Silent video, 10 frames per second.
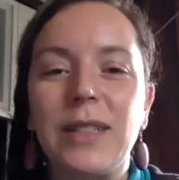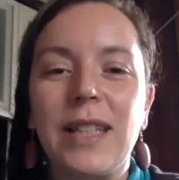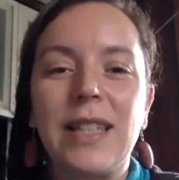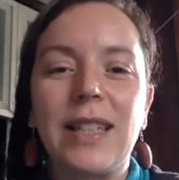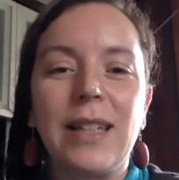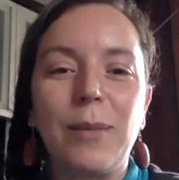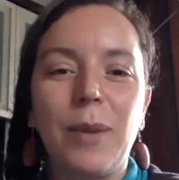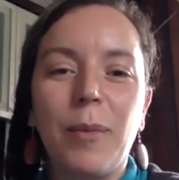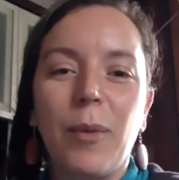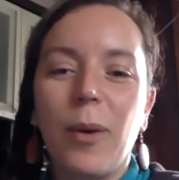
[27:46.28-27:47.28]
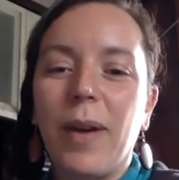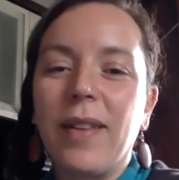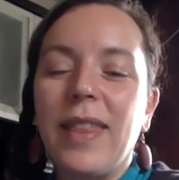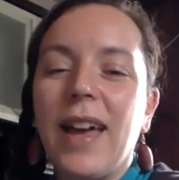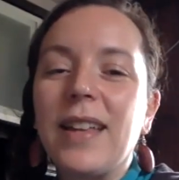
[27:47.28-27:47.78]
with us a little bit more
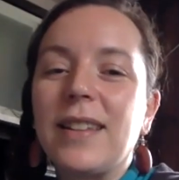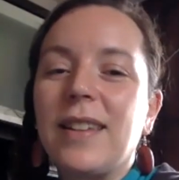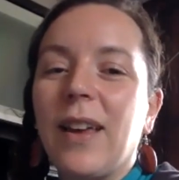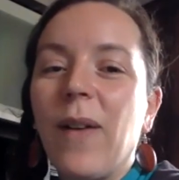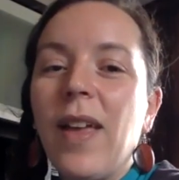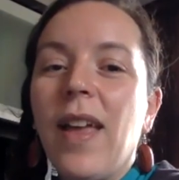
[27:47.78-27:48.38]
about that. So